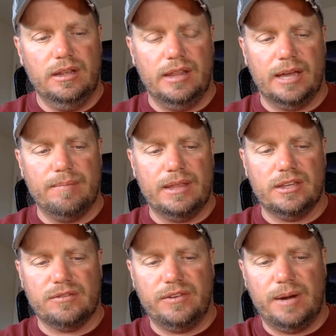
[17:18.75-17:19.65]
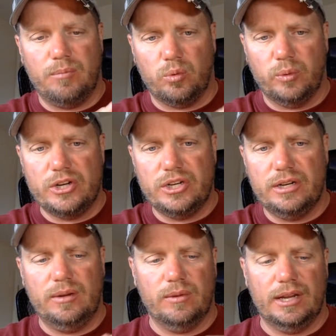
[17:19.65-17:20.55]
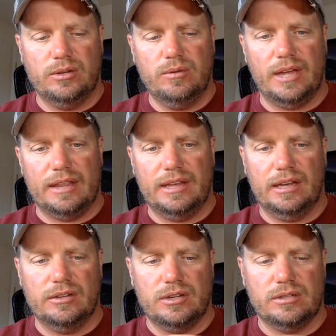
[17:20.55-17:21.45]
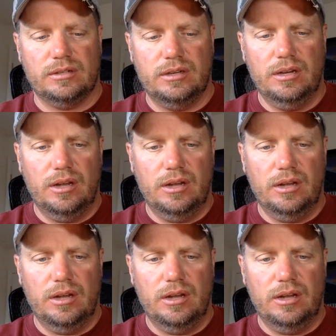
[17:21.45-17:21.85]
They can make this frame more rigid, and when they do that, they can just